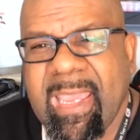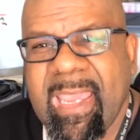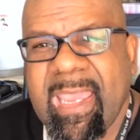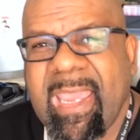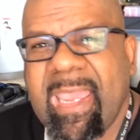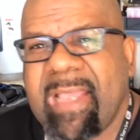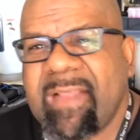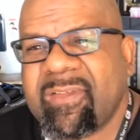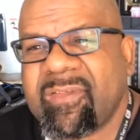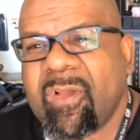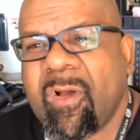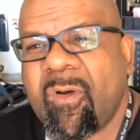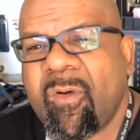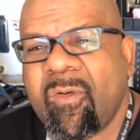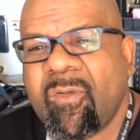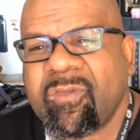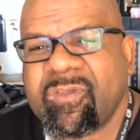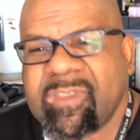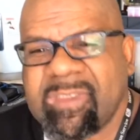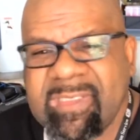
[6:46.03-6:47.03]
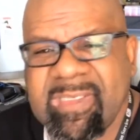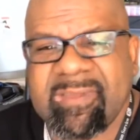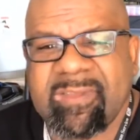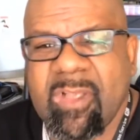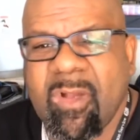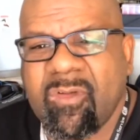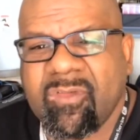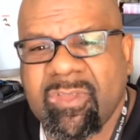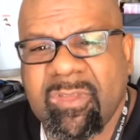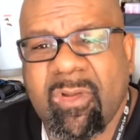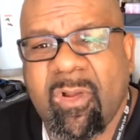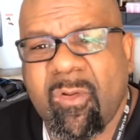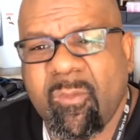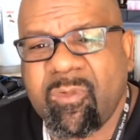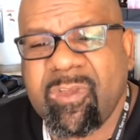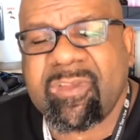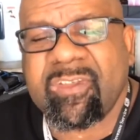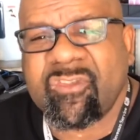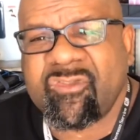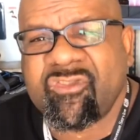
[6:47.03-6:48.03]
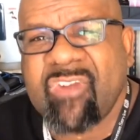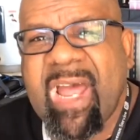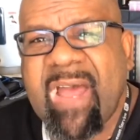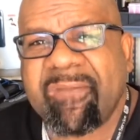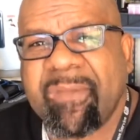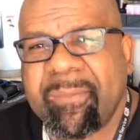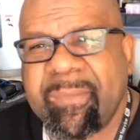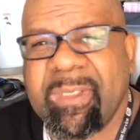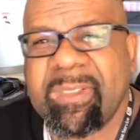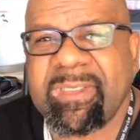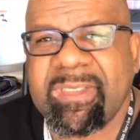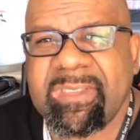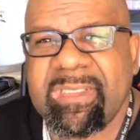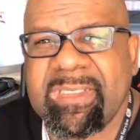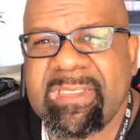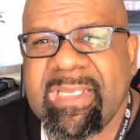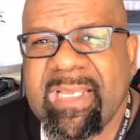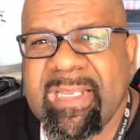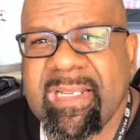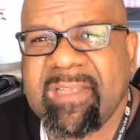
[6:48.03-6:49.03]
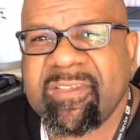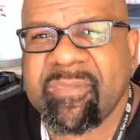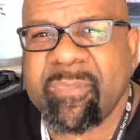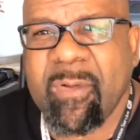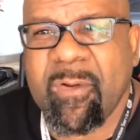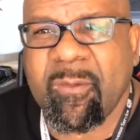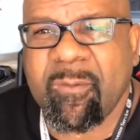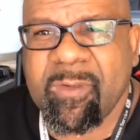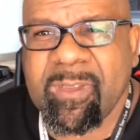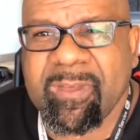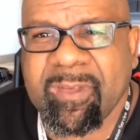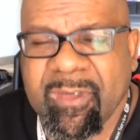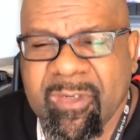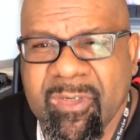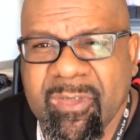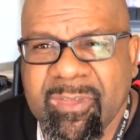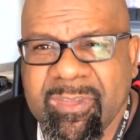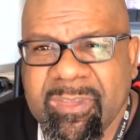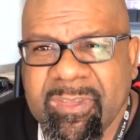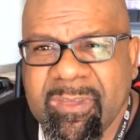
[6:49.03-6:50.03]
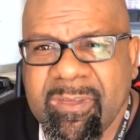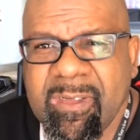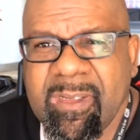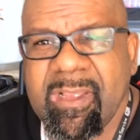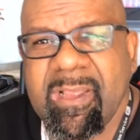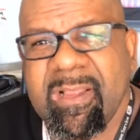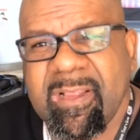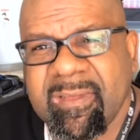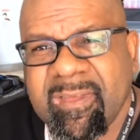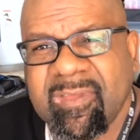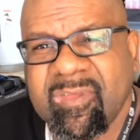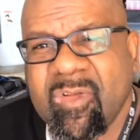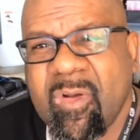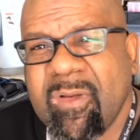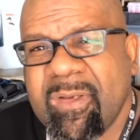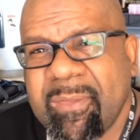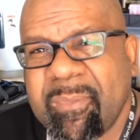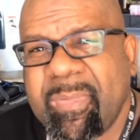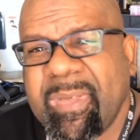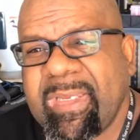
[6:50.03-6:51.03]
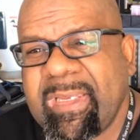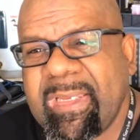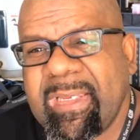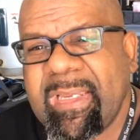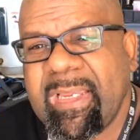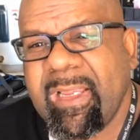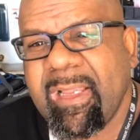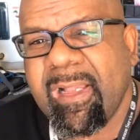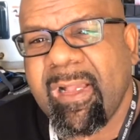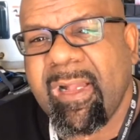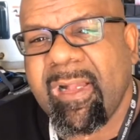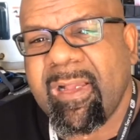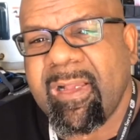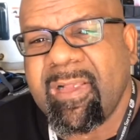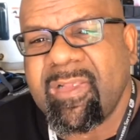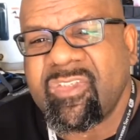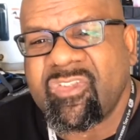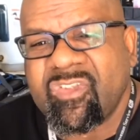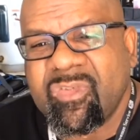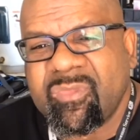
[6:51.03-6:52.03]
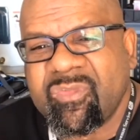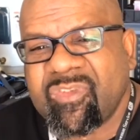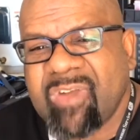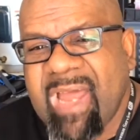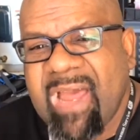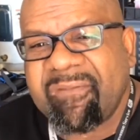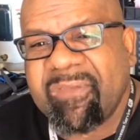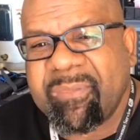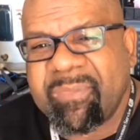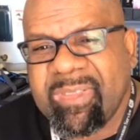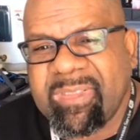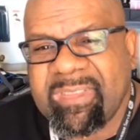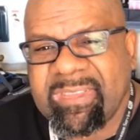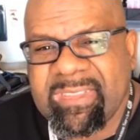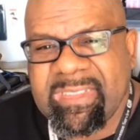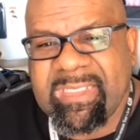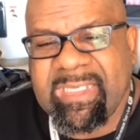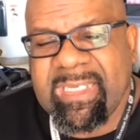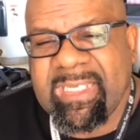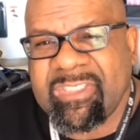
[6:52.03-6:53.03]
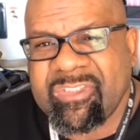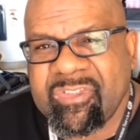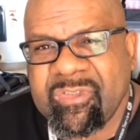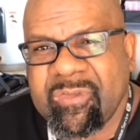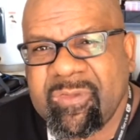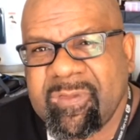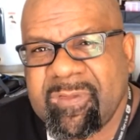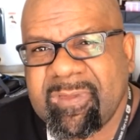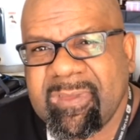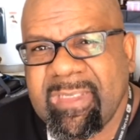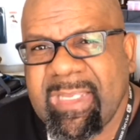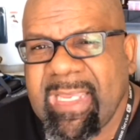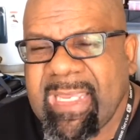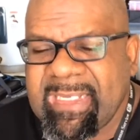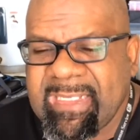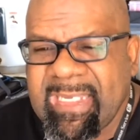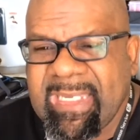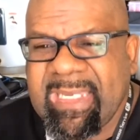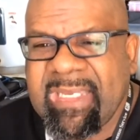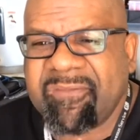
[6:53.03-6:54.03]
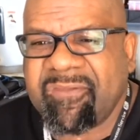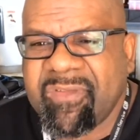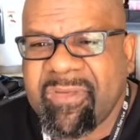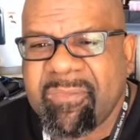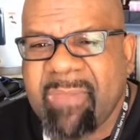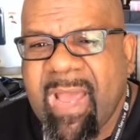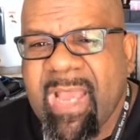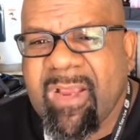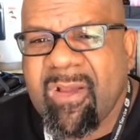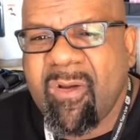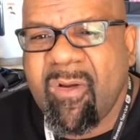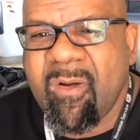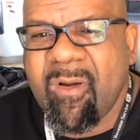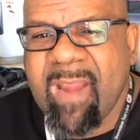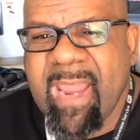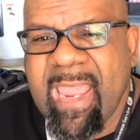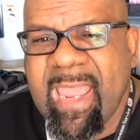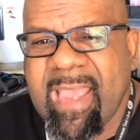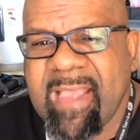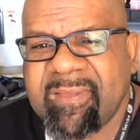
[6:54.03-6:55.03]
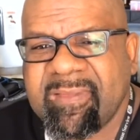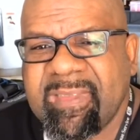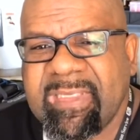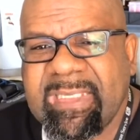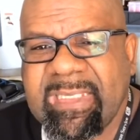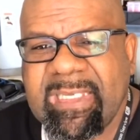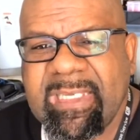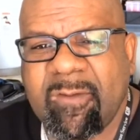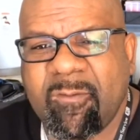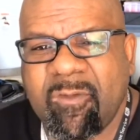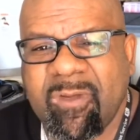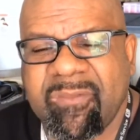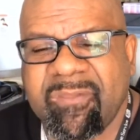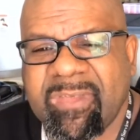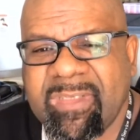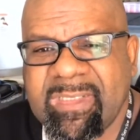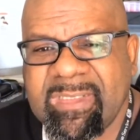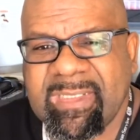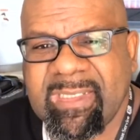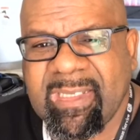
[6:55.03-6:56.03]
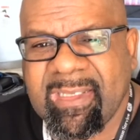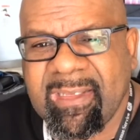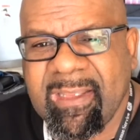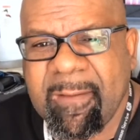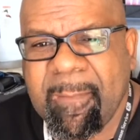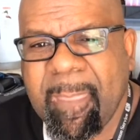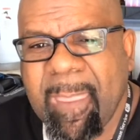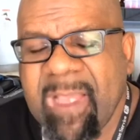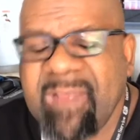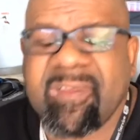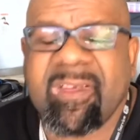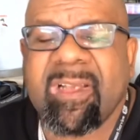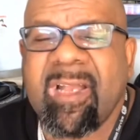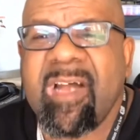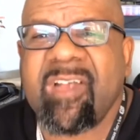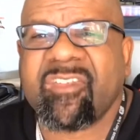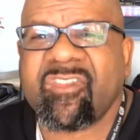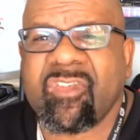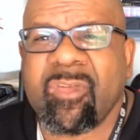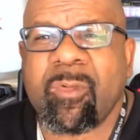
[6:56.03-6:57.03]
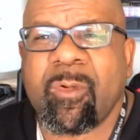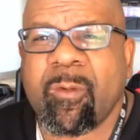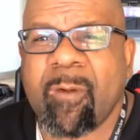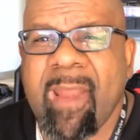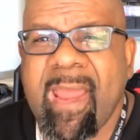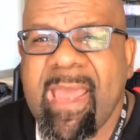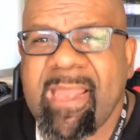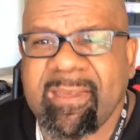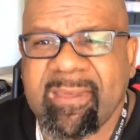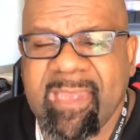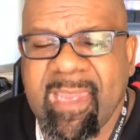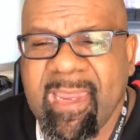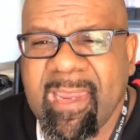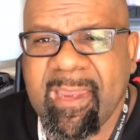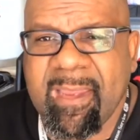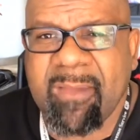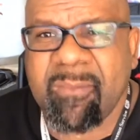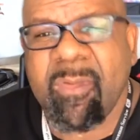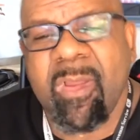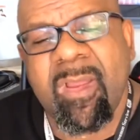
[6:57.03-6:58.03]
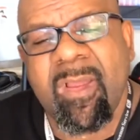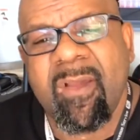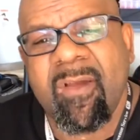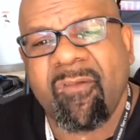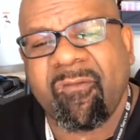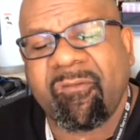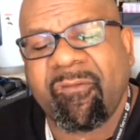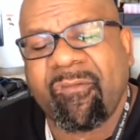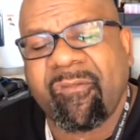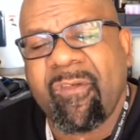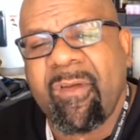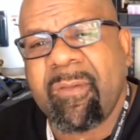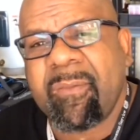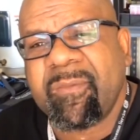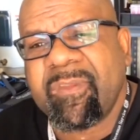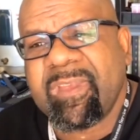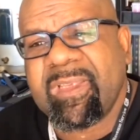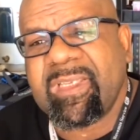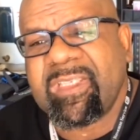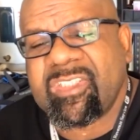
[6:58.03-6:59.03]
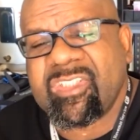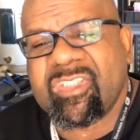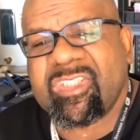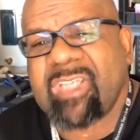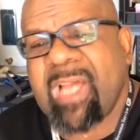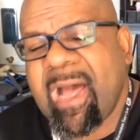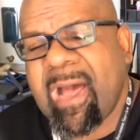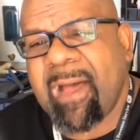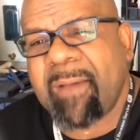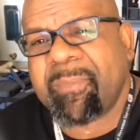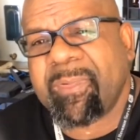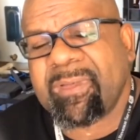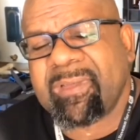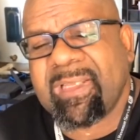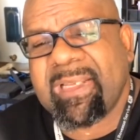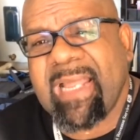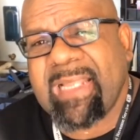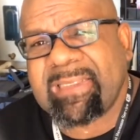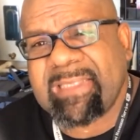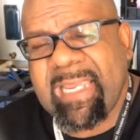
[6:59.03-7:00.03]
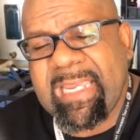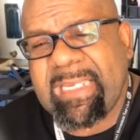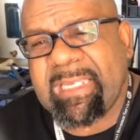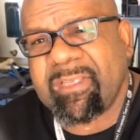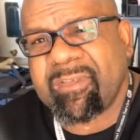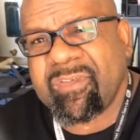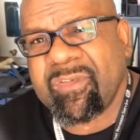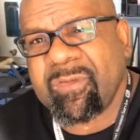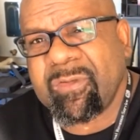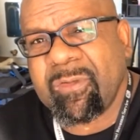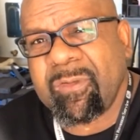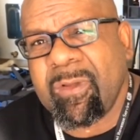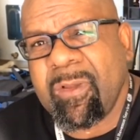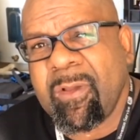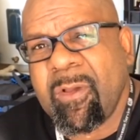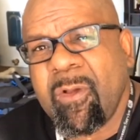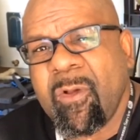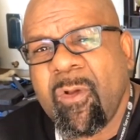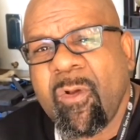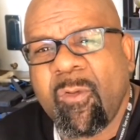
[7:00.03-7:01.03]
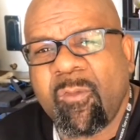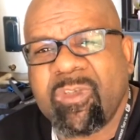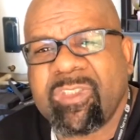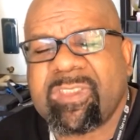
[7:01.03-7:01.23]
So this goes along with the drivability that I spoke with earlier. There's going to be some drivability issues, and even my car has the equivalent. It's a custom grind cam from the shop that I take it to, which is